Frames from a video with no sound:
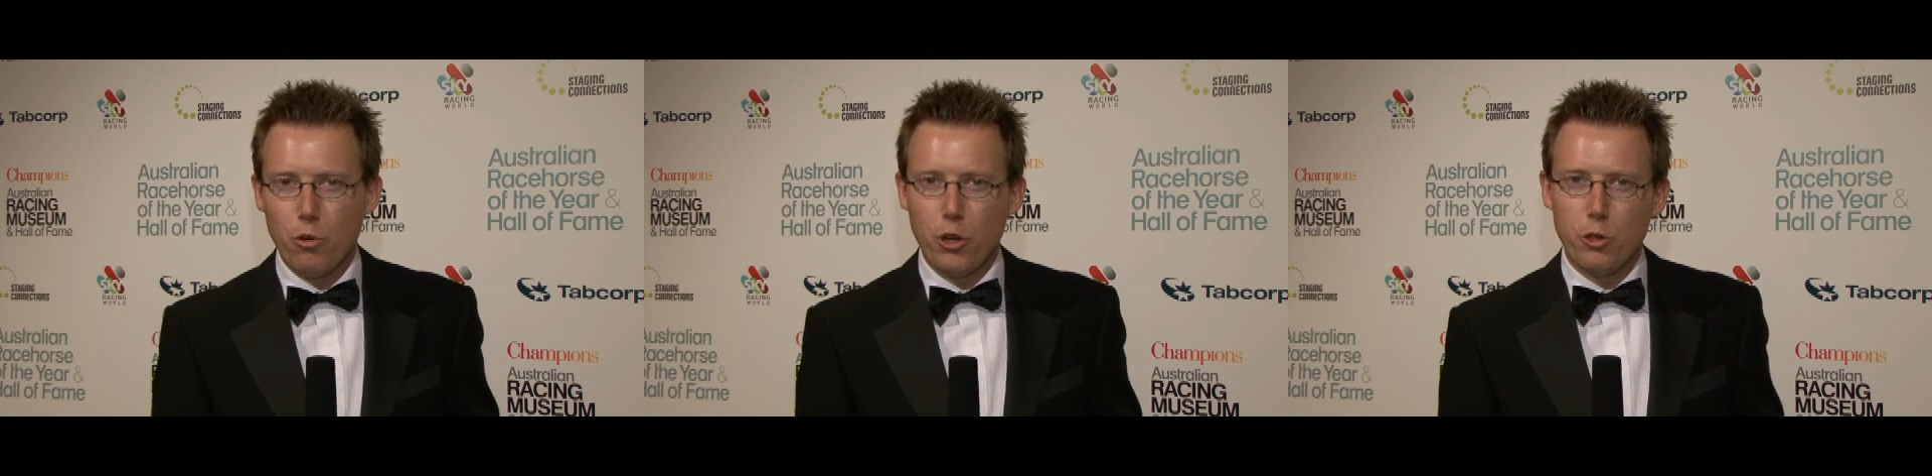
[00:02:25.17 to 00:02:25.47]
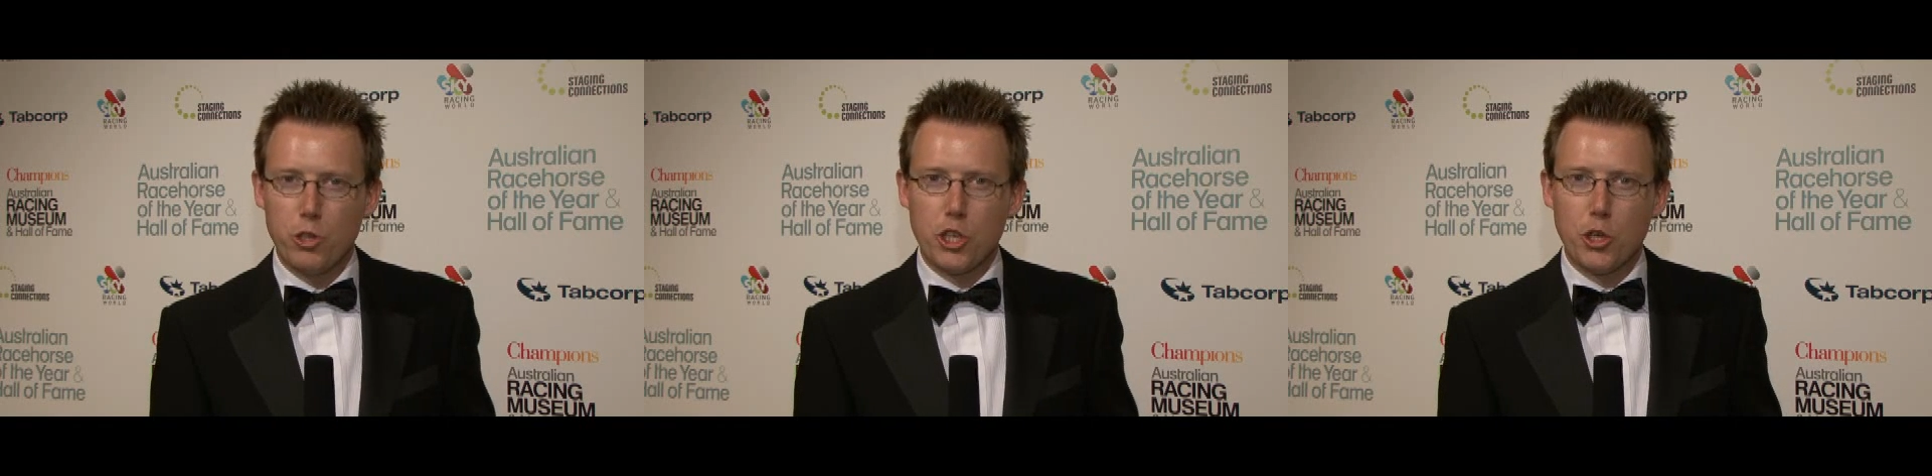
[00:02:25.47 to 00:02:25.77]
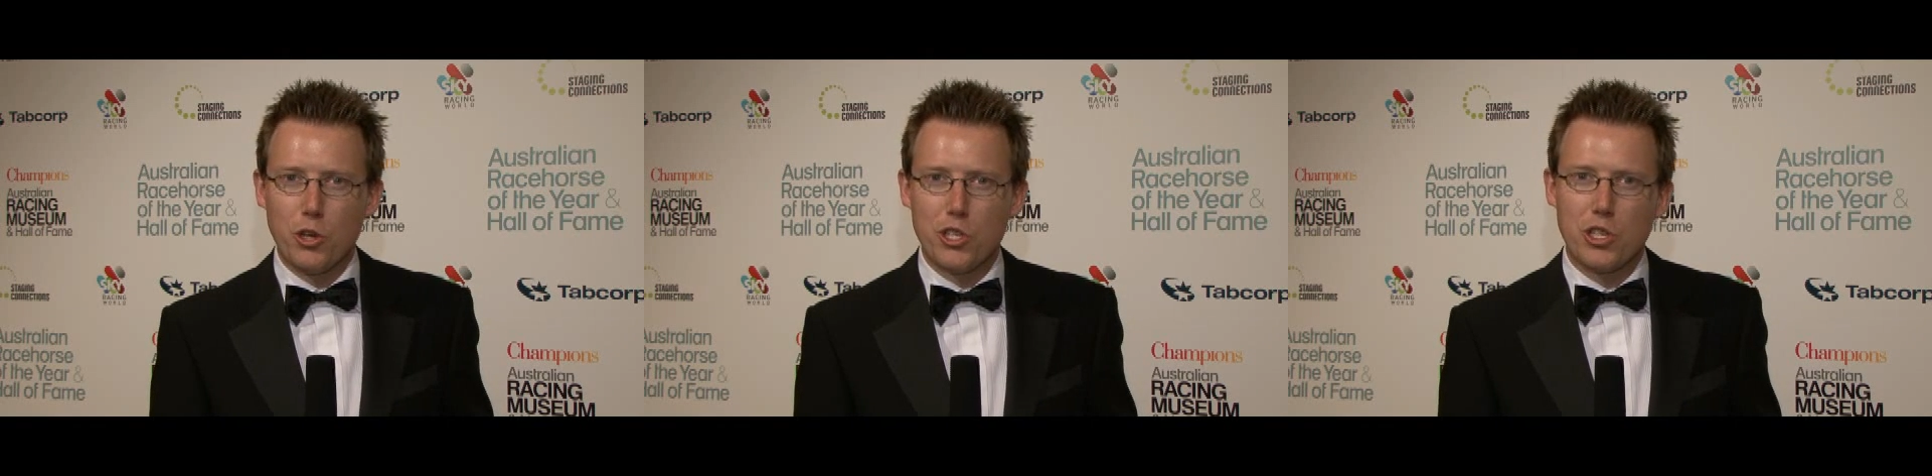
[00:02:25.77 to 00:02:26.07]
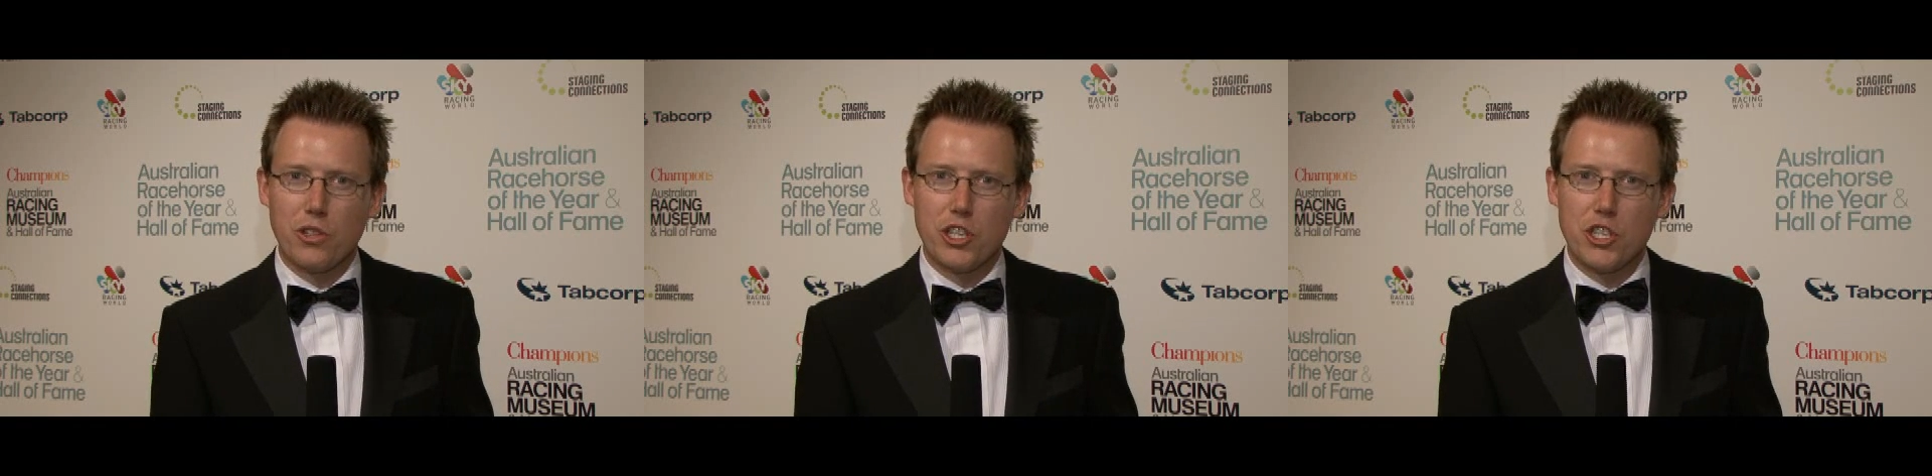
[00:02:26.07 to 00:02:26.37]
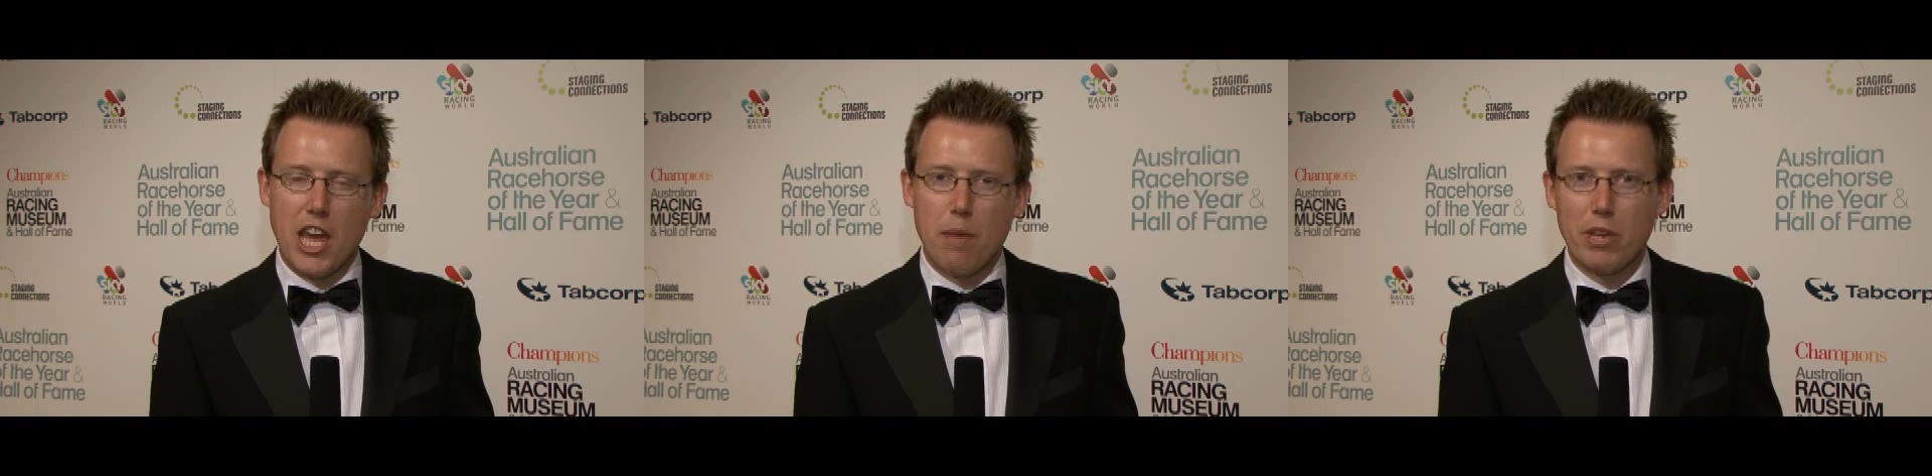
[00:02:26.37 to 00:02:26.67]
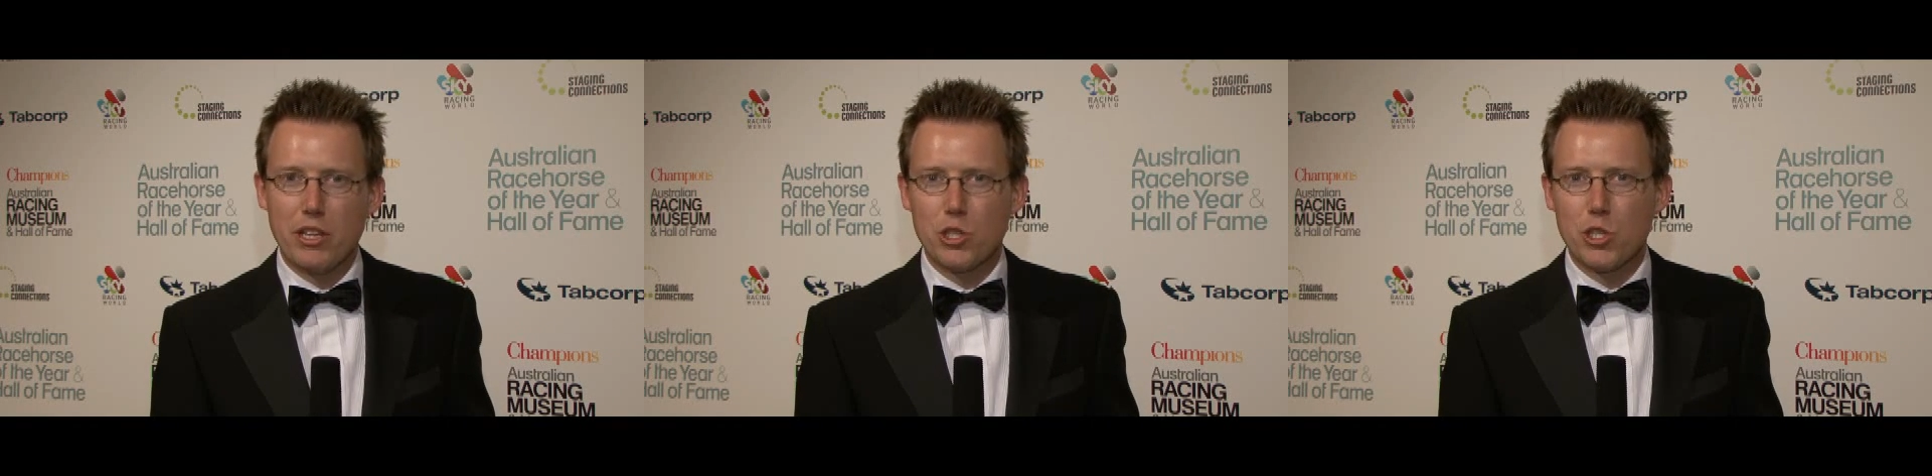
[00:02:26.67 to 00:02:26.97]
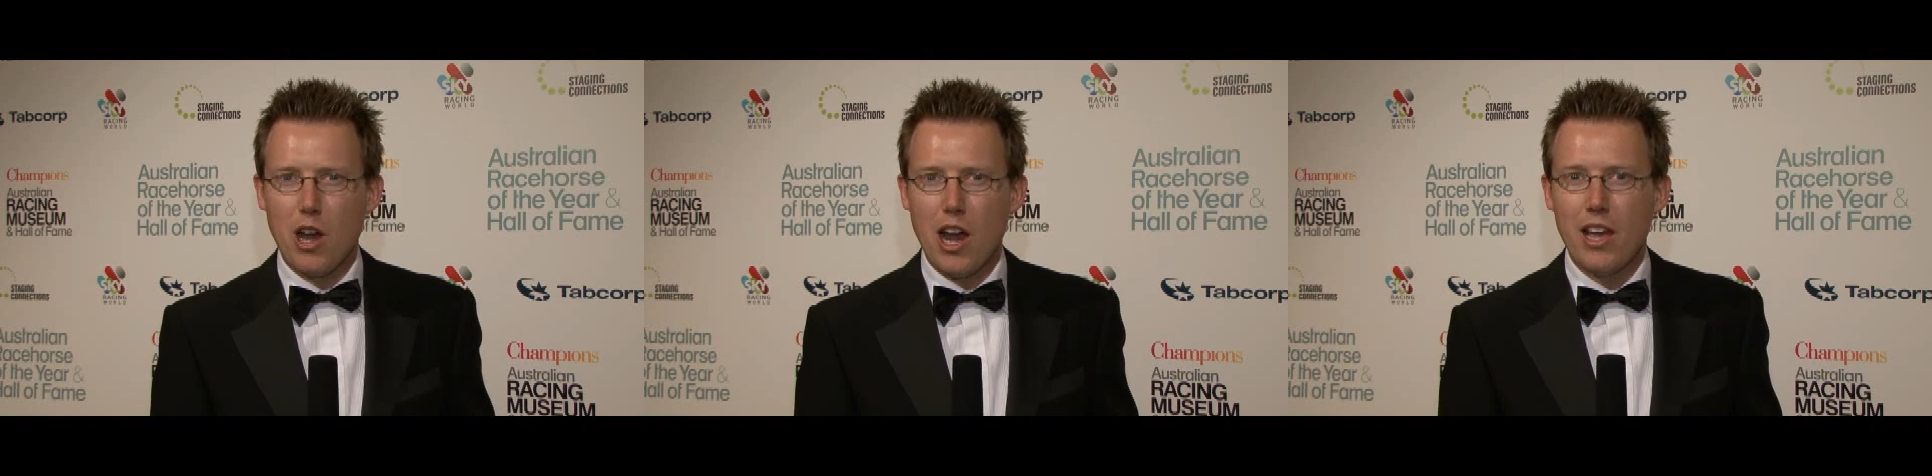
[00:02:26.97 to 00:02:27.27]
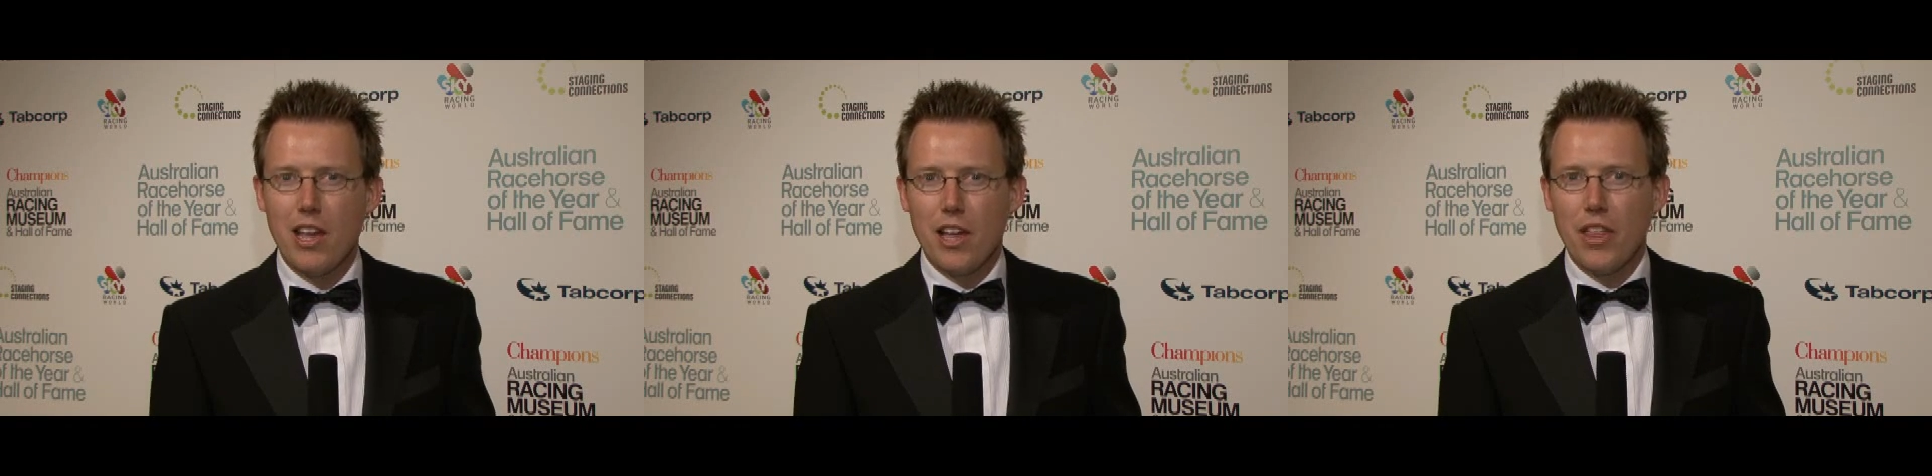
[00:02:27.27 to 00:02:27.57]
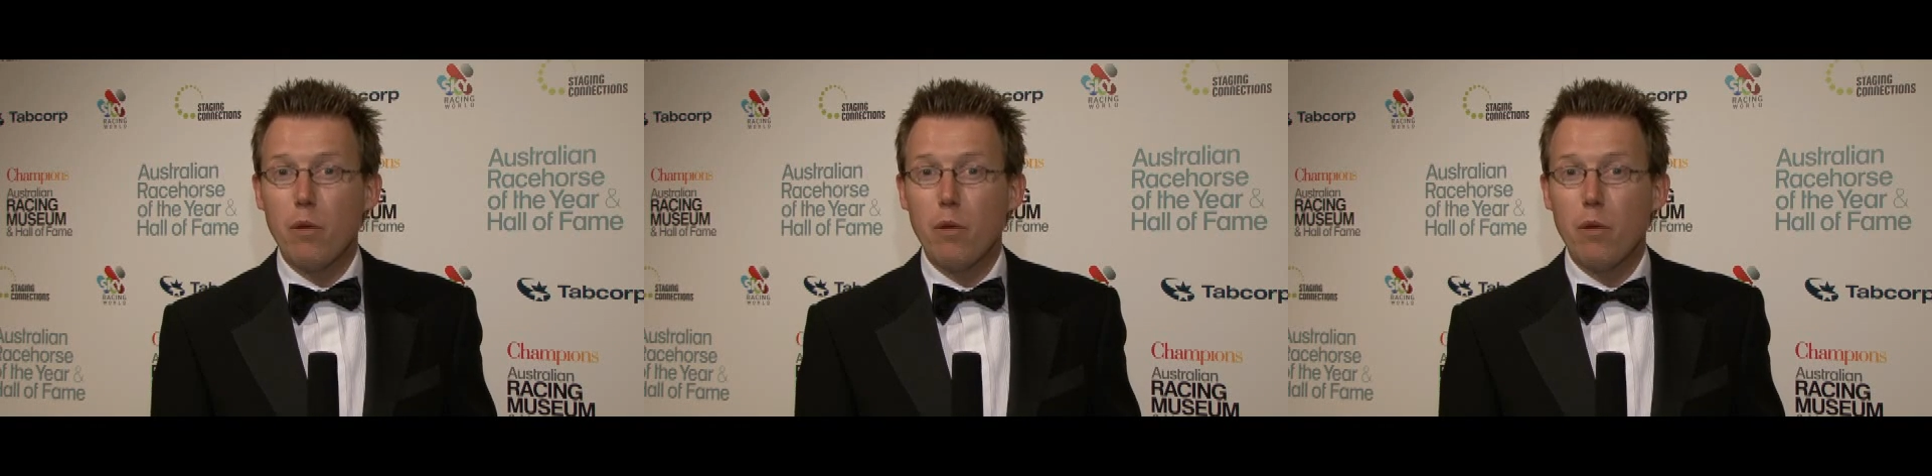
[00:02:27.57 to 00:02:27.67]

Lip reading: Reduce Choice the champion sire.